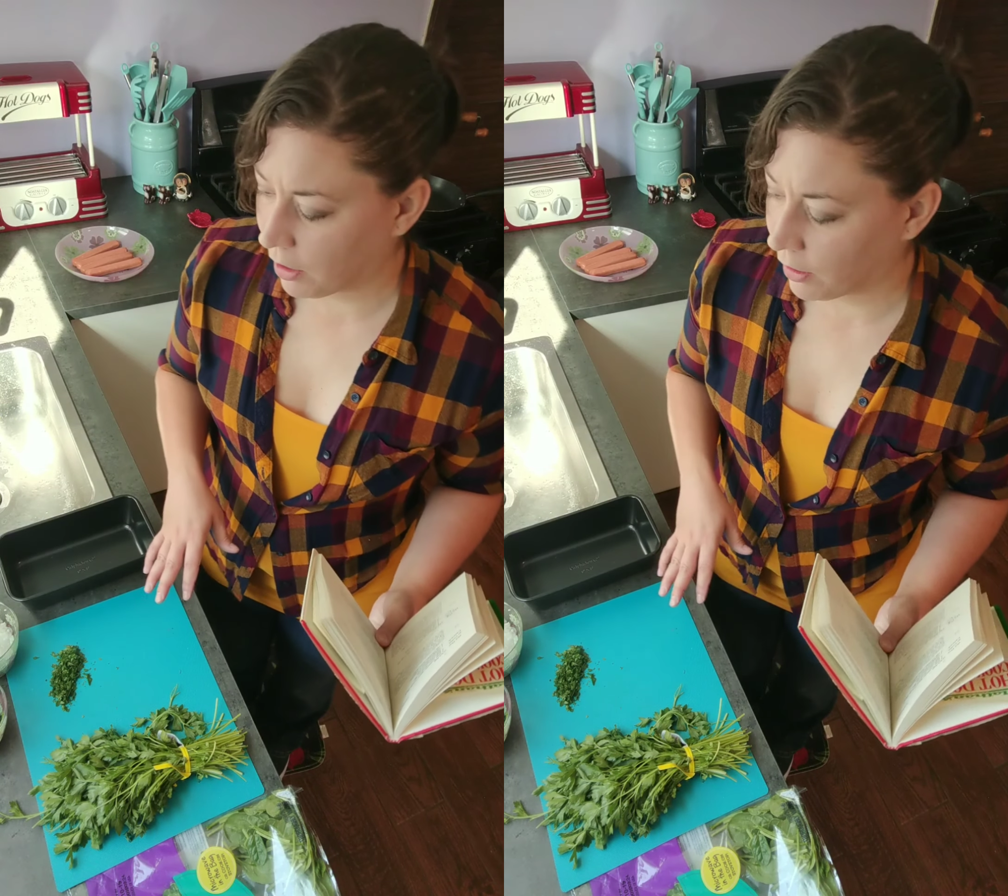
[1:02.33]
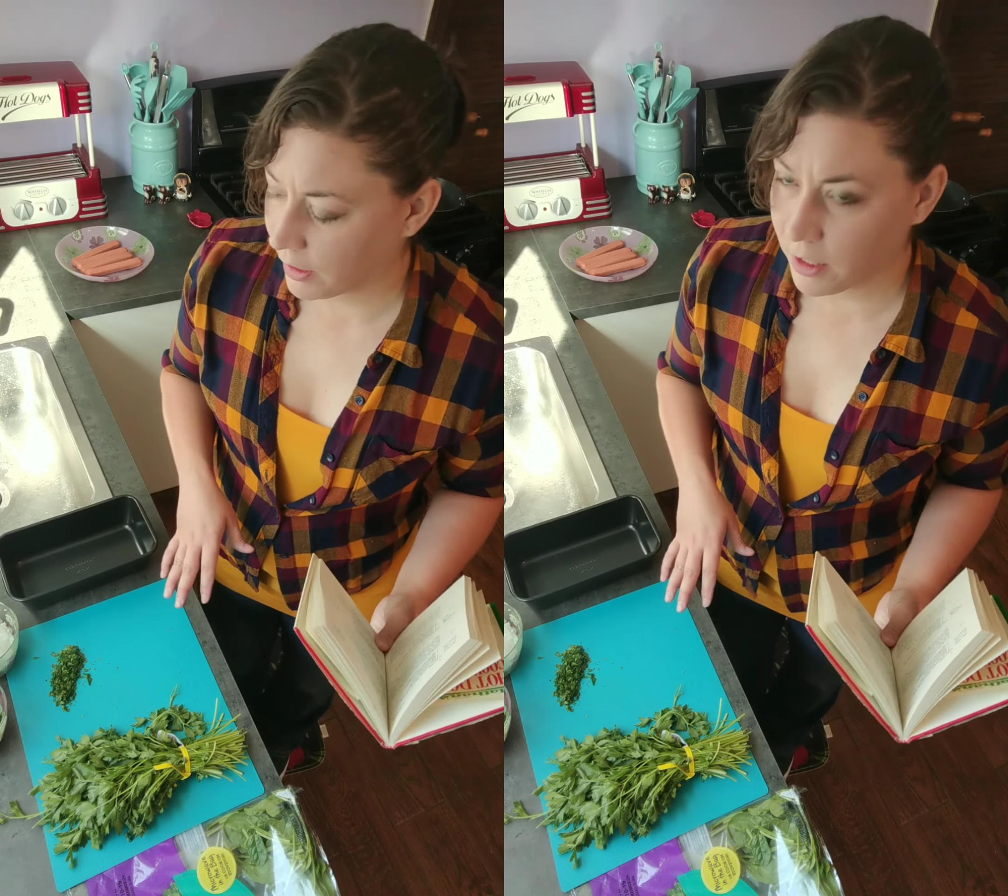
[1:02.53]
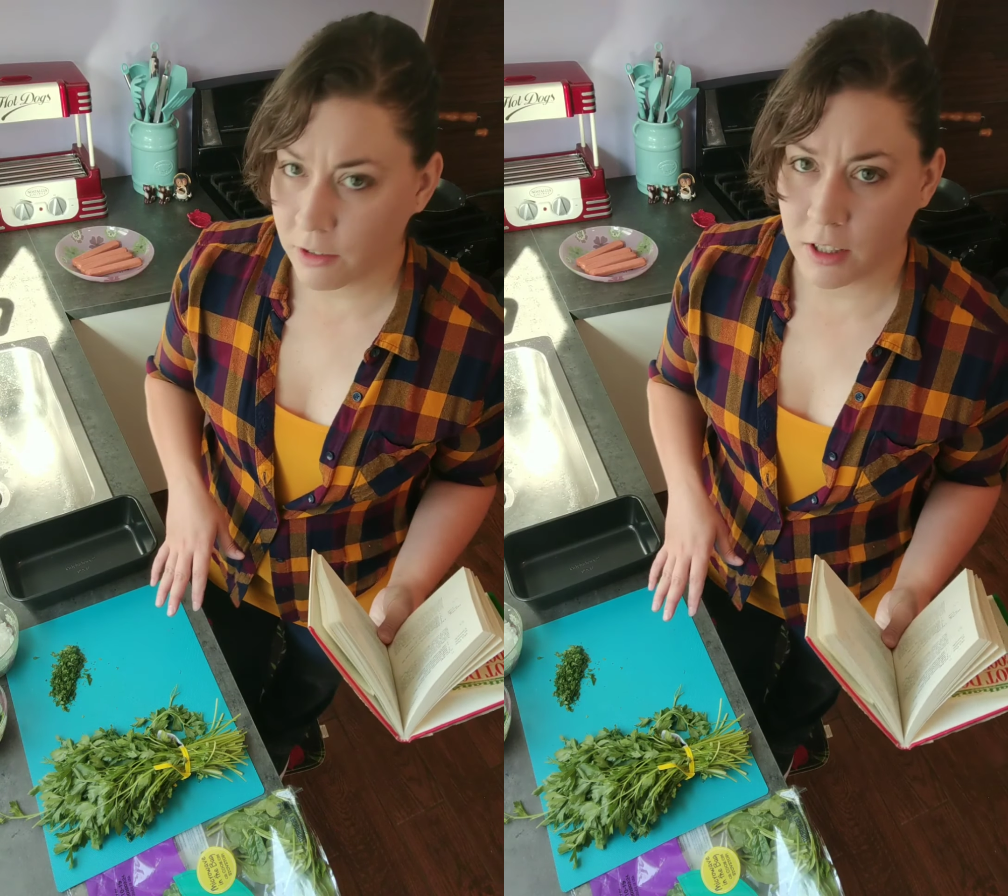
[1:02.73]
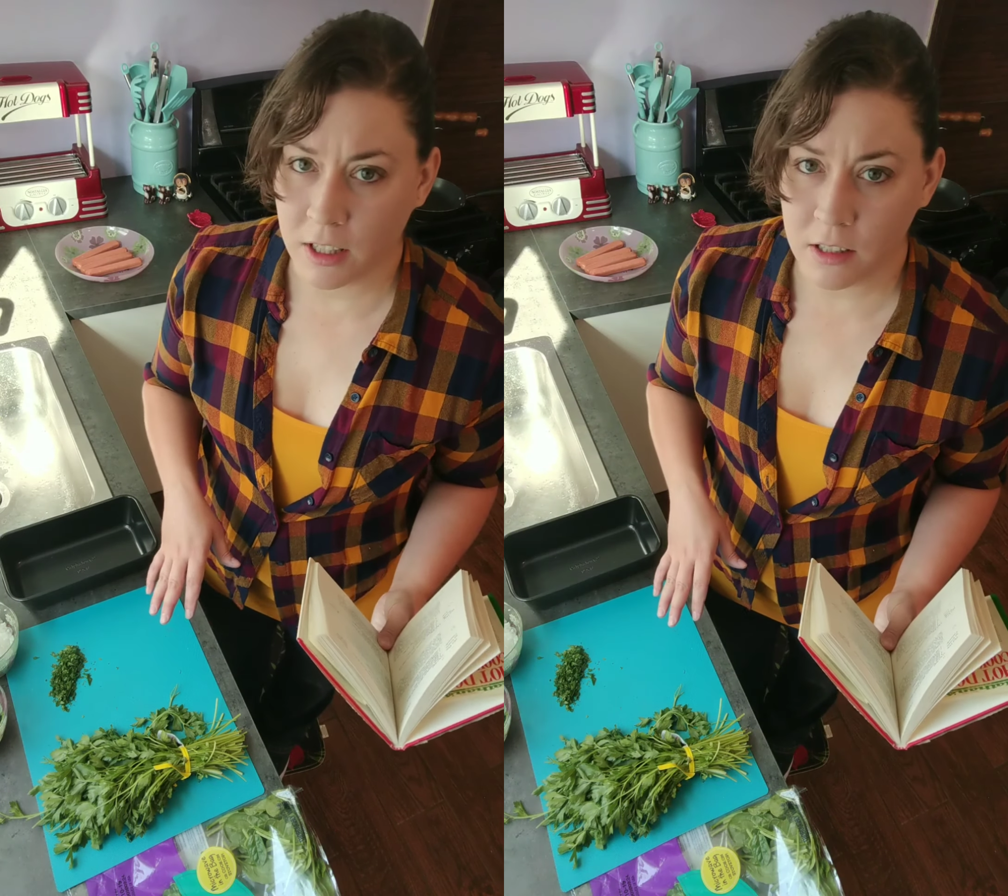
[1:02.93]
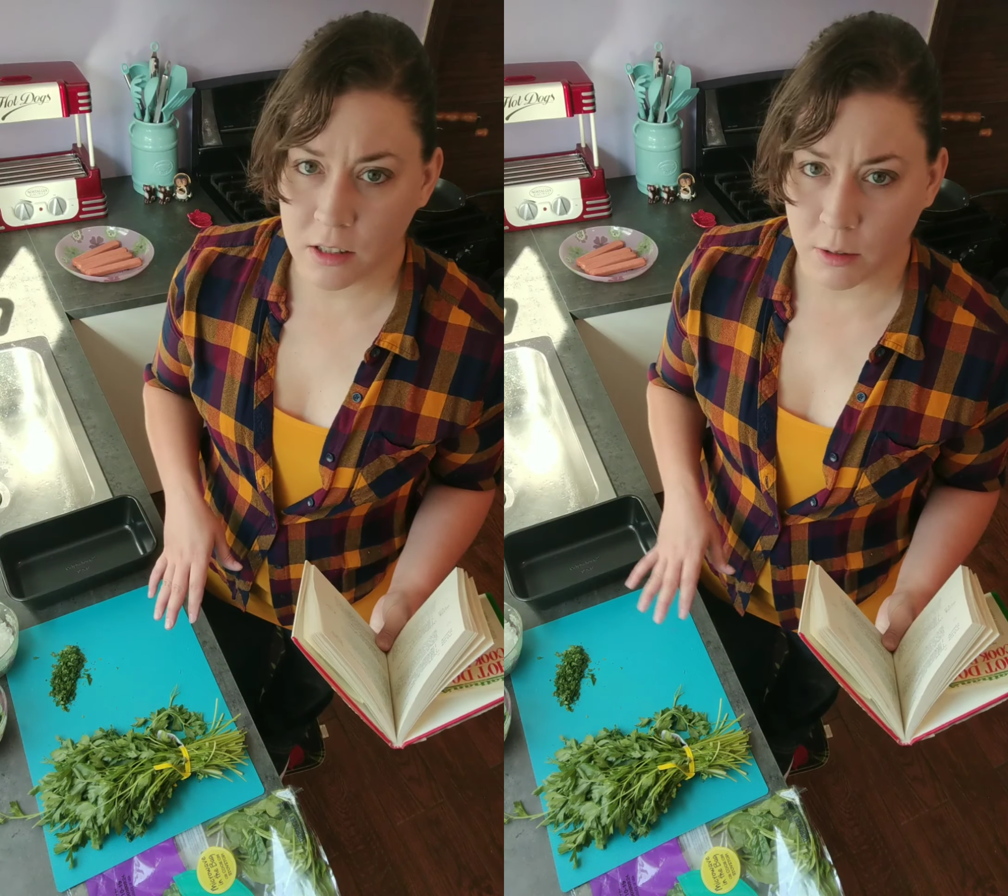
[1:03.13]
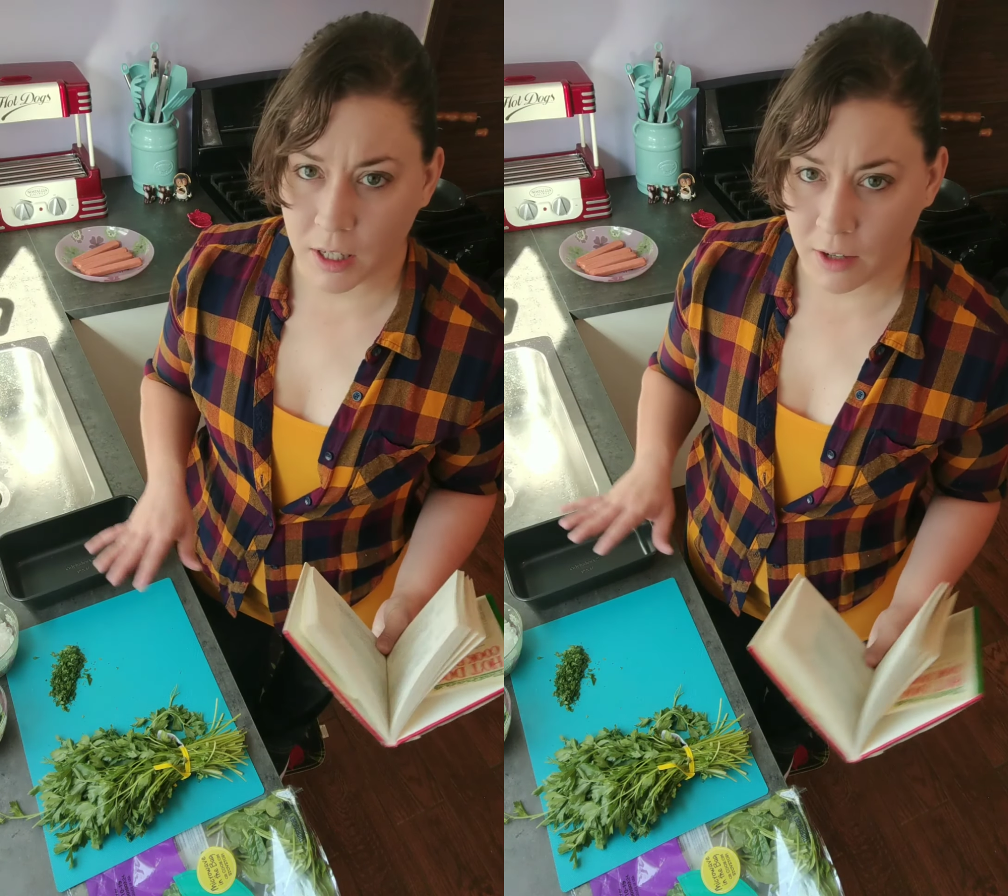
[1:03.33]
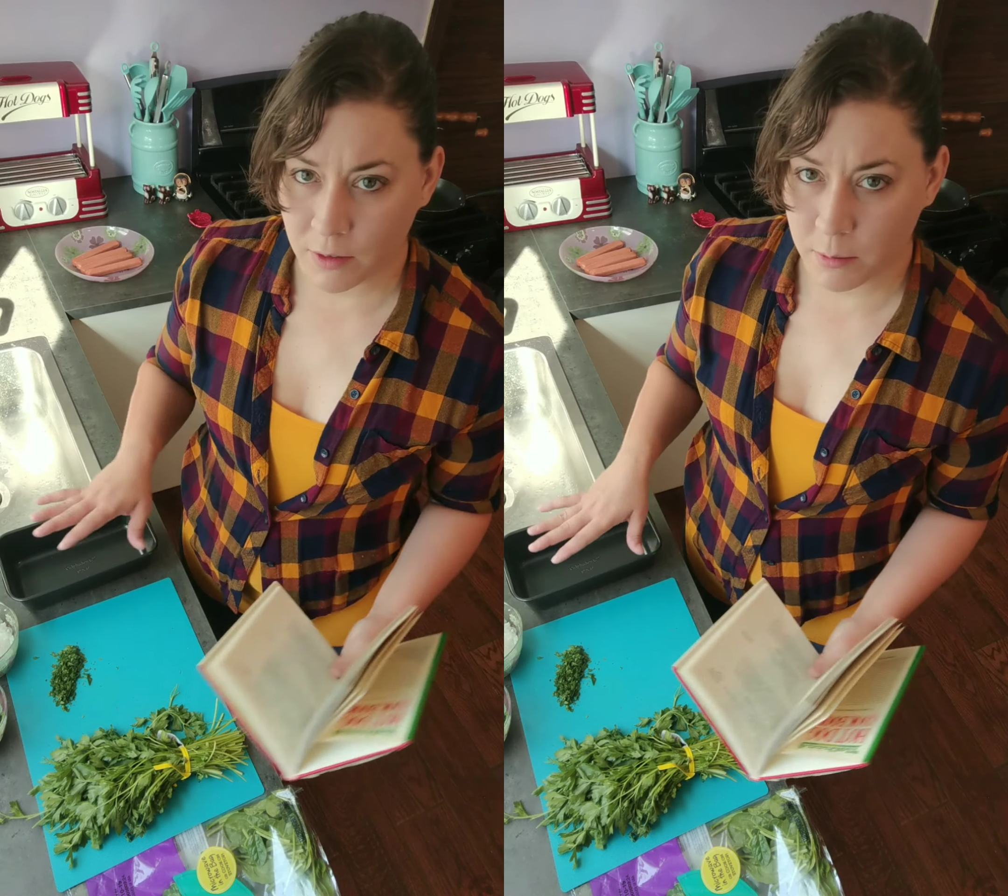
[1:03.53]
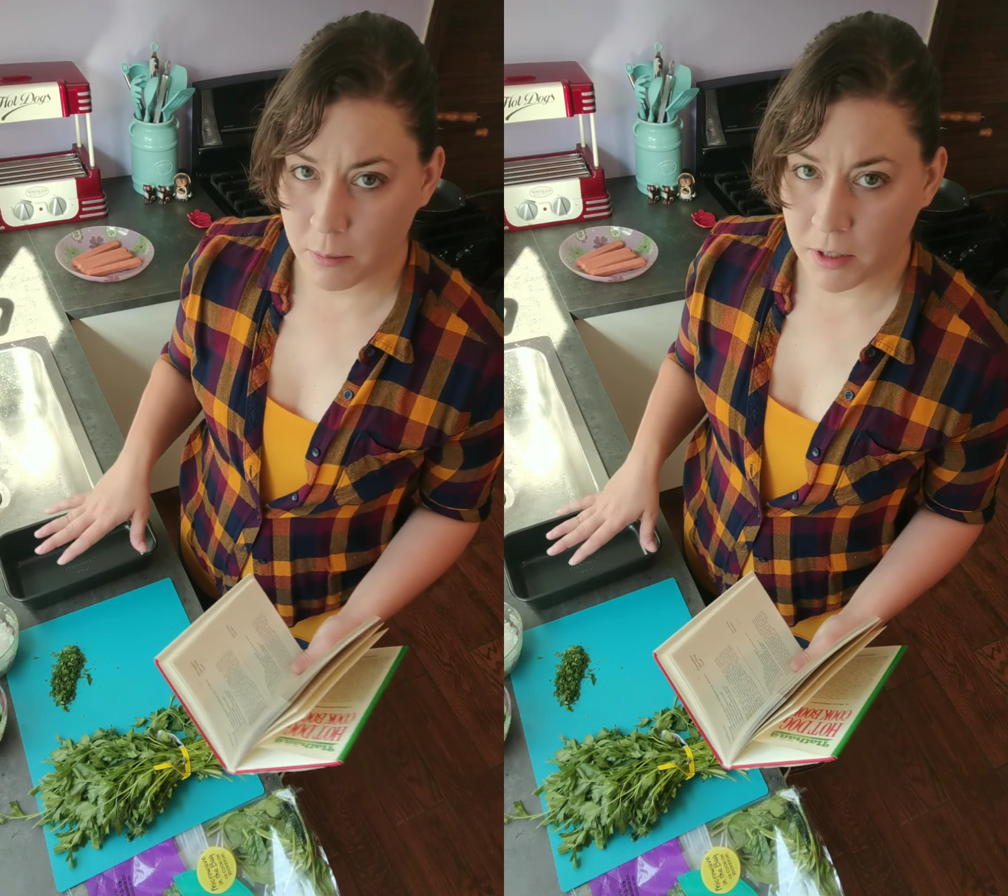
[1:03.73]
all the ingredients, so I have
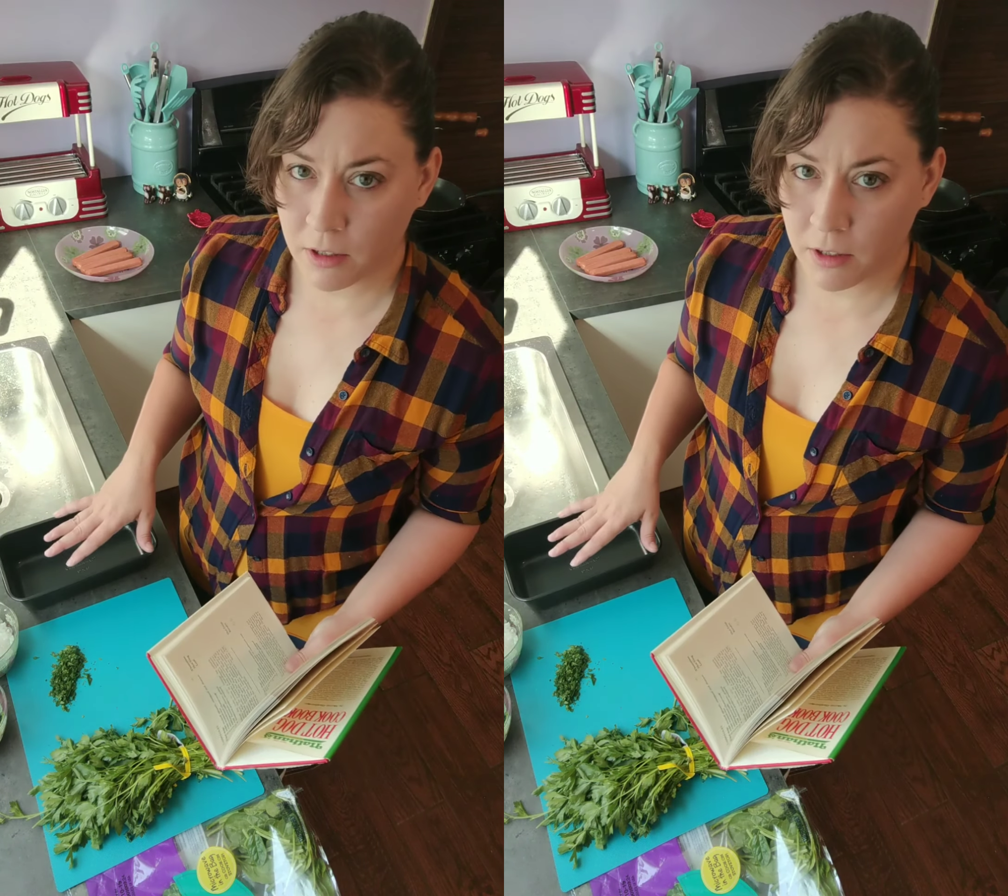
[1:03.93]
them up